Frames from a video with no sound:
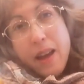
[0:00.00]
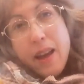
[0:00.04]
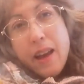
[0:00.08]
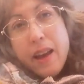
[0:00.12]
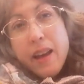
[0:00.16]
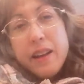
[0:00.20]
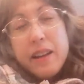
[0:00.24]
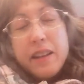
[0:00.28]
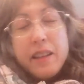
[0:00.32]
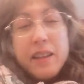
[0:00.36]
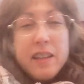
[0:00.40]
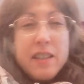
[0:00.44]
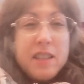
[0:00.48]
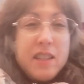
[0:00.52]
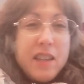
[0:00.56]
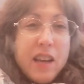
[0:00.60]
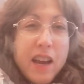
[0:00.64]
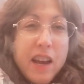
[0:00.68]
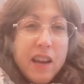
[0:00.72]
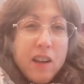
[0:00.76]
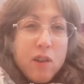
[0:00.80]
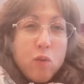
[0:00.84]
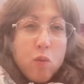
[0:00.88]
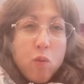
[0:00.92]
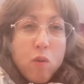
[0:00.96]
And the
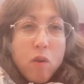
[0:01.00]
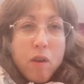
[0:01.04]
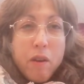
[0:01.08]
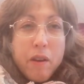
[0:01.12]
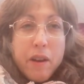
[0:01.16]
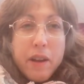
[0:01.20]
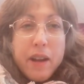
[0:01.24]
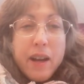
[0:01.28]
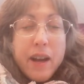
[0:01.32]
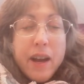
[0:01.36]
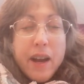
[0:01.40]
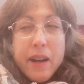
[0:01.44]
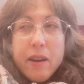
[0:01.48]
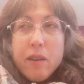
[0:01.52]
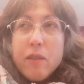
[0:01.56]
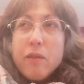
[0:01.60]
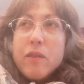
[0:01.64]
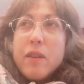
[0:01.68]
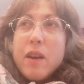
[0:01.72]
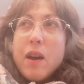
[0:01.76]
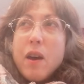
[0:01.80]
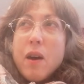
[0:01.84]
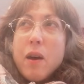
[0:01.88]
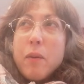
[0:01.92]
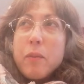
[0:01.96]
exact wording, I
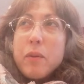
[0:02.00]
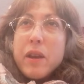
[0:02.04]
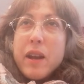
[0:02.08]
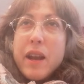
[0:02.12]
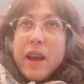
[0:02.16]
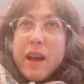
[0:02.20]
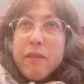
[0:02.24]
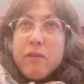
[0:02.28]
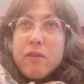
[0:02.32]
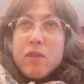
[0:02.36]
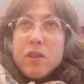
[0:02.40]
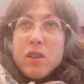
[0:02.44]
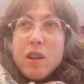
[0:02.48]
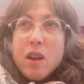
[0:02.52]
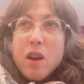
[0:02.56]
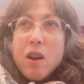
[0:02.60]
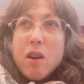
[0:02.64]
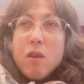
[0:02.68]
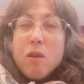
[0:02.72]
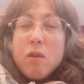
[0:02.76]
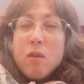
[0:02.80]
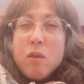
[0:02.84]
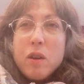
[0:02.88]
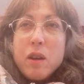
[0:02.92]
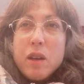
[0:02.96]
don't know. I'm gonna have to
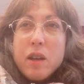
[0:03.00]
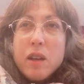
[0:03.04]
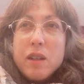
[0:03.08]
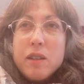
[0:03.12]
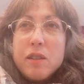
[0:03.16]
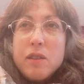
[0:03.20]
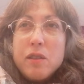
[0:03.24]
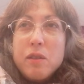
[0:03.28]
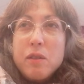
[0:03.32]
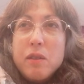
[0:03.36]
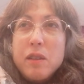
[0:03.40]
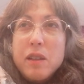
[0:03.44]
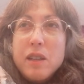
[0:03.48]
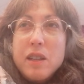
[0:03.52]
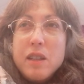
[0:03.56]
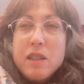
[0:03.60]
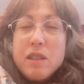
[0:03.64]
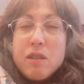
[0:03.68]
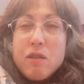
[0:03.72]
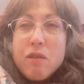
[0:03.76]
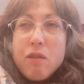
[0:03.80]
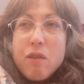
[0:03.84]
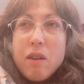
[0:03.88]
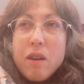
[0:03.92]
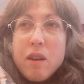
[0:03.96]
go to
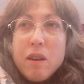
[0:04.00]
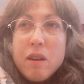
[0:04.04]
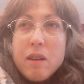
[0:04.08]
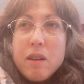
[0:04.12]
these